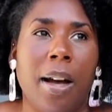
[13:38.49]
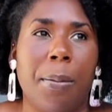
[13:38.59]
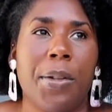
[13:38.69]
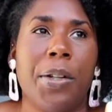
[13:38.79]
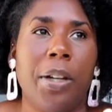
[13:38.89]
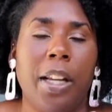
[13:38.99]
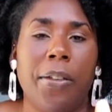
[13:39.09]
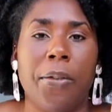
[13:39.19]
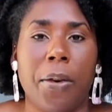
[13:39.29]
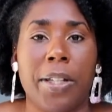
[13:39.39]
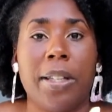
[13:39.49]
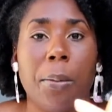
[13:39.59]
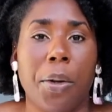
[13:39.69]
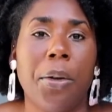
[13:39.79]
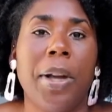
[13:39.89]
opportunity for
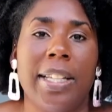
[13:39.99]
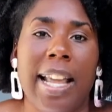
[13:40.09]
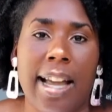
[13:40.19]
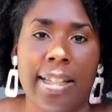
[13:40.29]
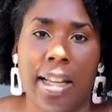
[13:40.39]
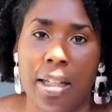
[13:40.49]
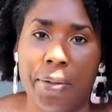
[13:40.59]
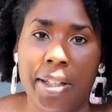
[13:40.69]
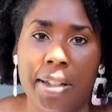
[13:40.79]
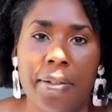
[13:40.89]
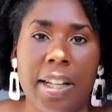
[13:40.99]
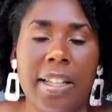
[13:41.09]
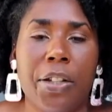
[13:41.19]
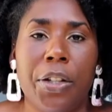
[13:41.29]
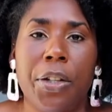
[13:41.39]
someone who has tactile
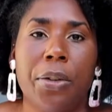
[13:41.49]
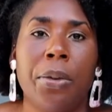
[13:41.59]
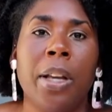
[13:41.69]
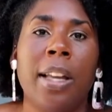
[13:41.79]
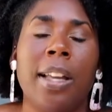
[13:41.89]
defensiveness to